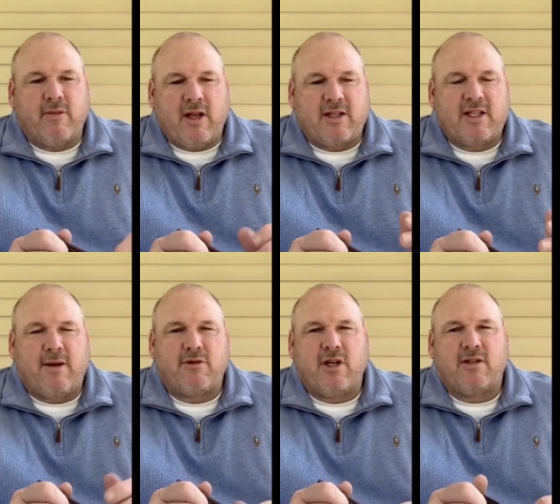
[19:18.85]

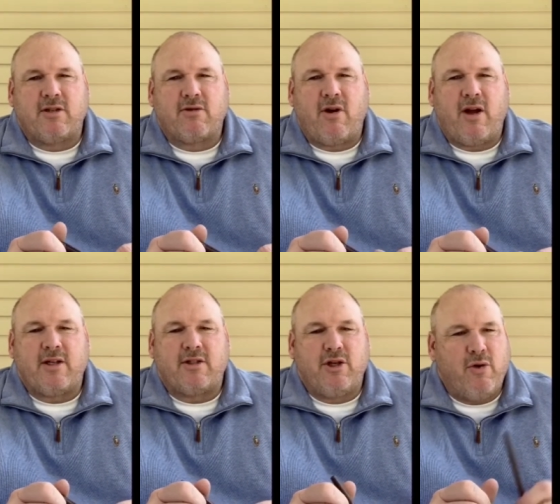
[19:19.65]
accept Jesus
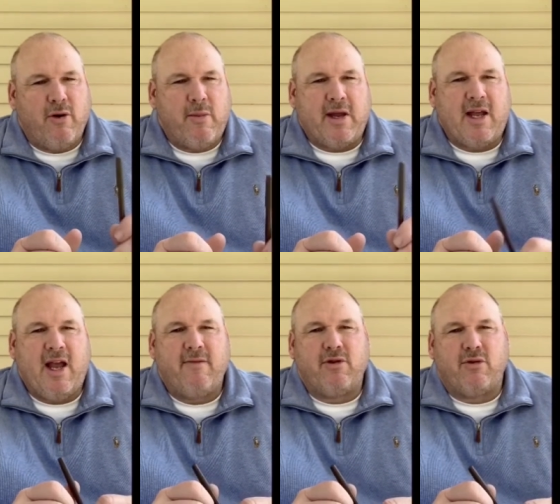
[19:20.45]
Christ? You want to make
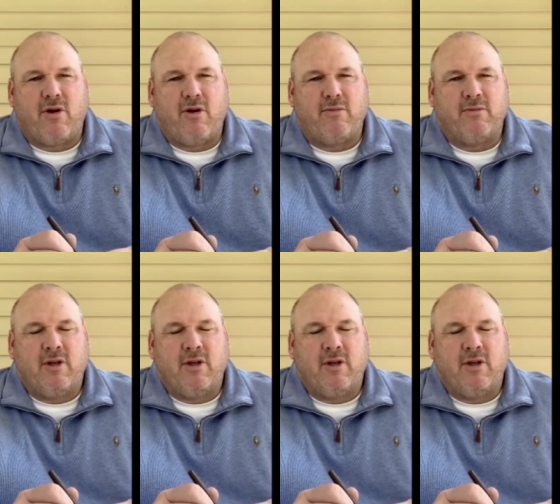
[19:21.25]
heaven your home?